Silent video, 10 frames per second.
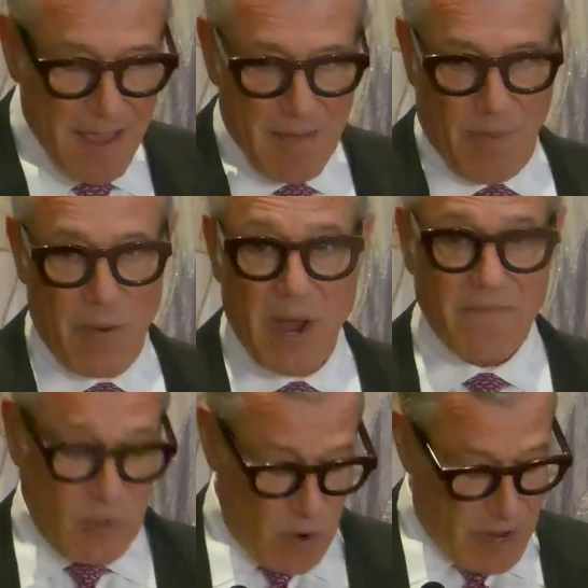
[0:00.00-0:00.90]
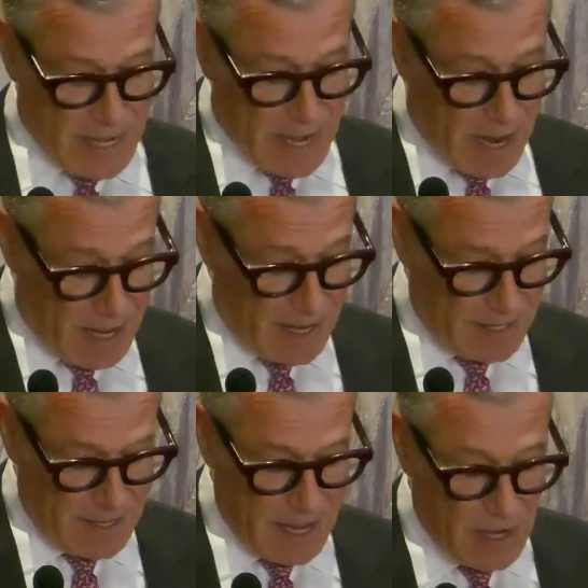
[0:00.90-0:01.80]
My wife, Lori, and
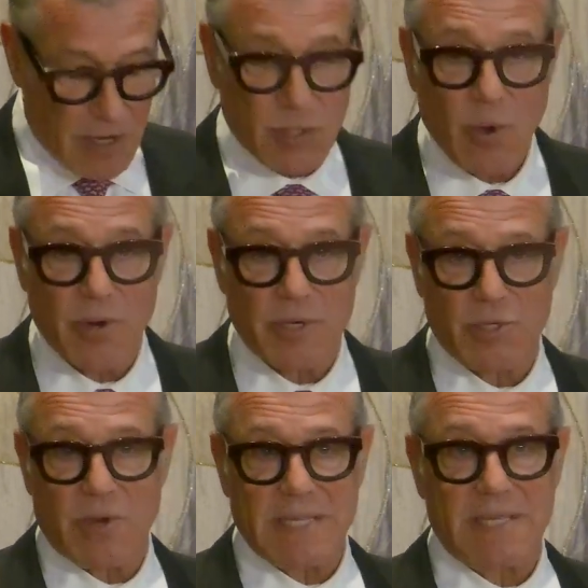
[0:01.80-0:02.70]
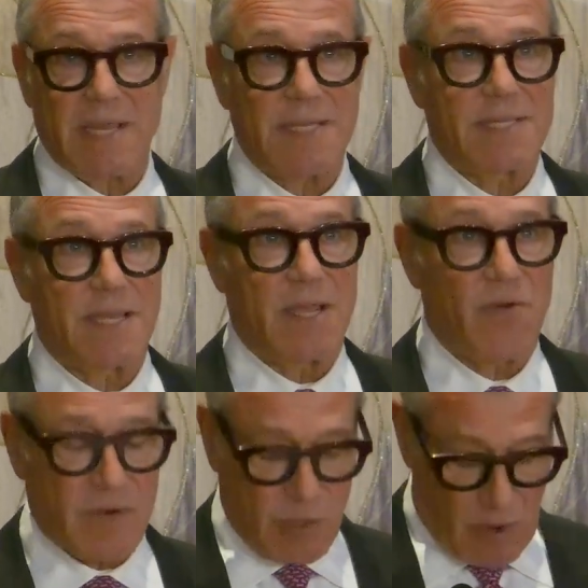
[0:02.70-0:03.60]
I, and our daughter joined TST
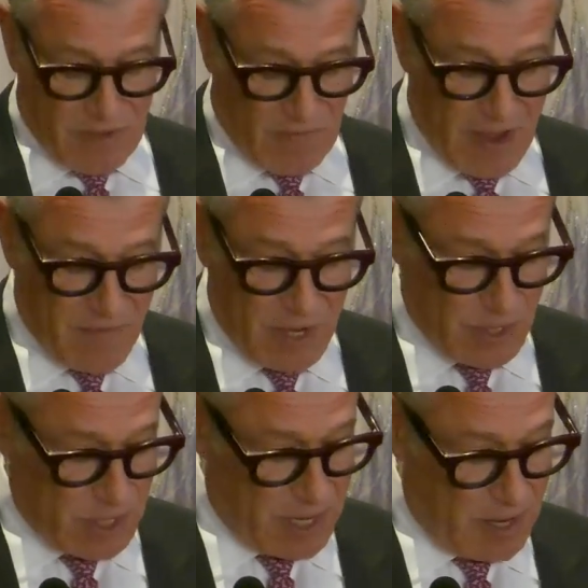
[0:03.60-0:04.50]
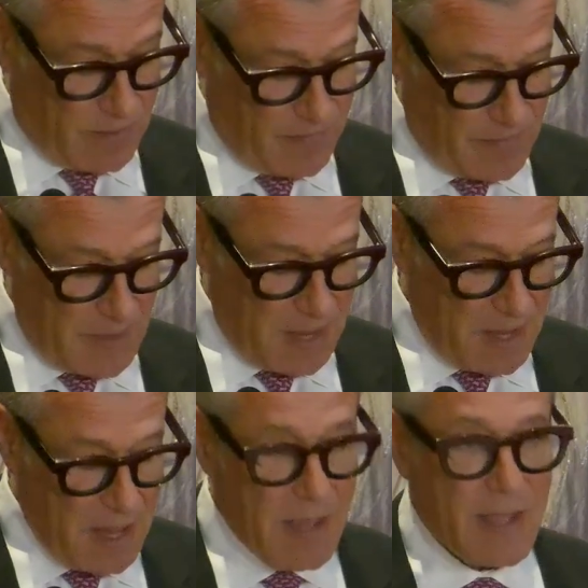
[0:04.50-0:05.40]
over 25 years ago.
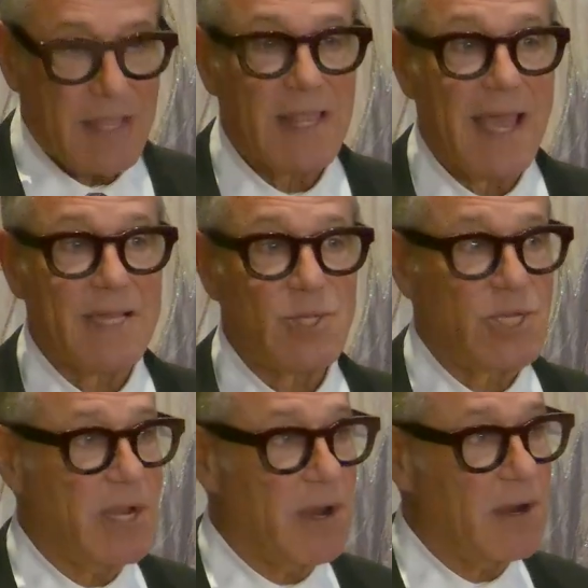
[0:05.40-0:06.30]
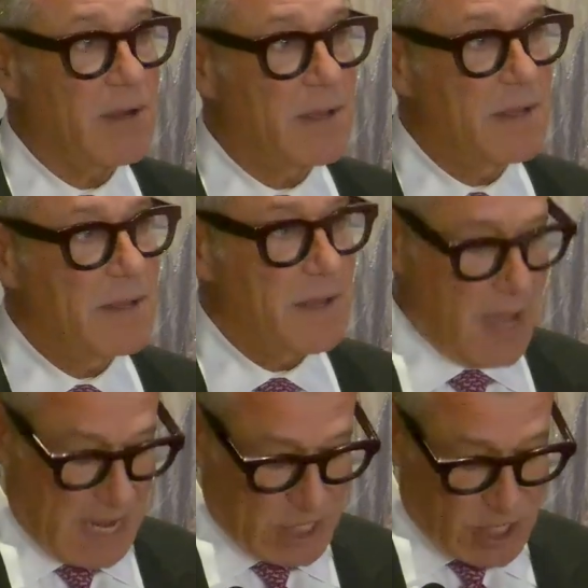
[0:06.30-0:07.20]
Last year,
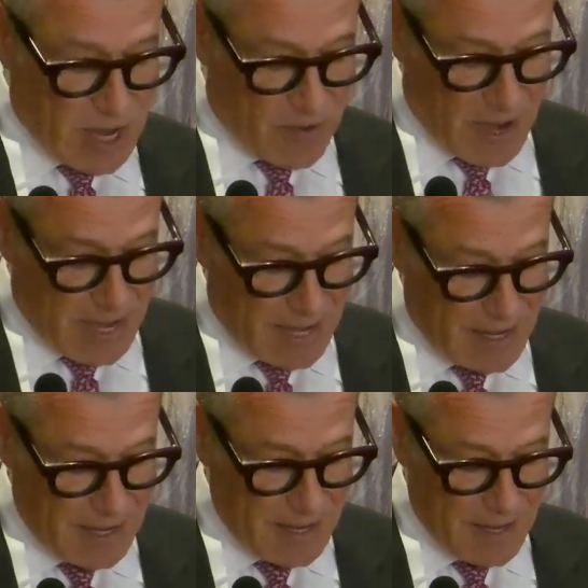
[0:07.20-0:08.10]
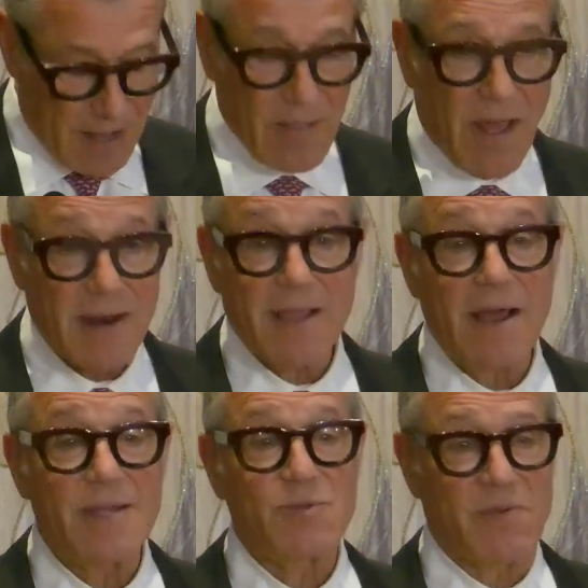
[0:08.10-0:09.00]
I generated a lot of
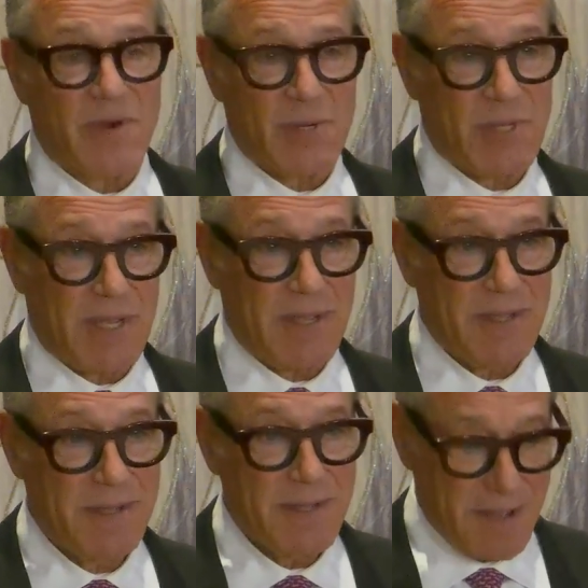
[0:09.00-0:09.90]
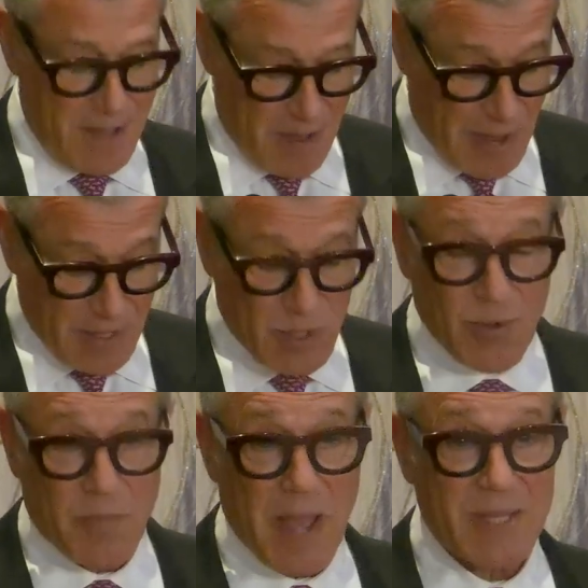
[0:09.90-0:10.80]
controversy about
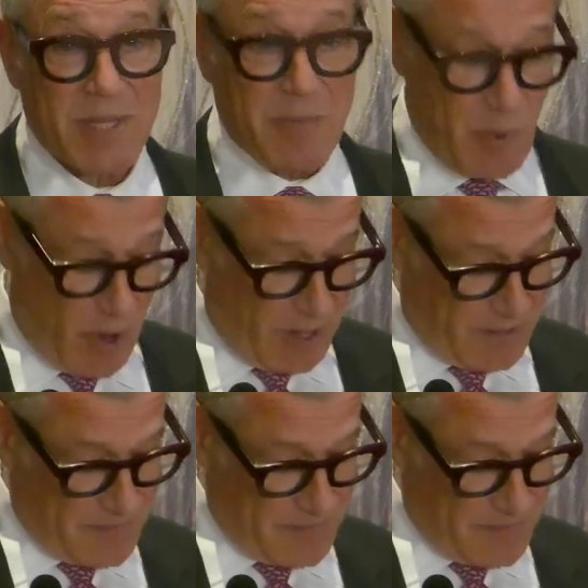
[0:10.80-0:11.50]
Duke basketball,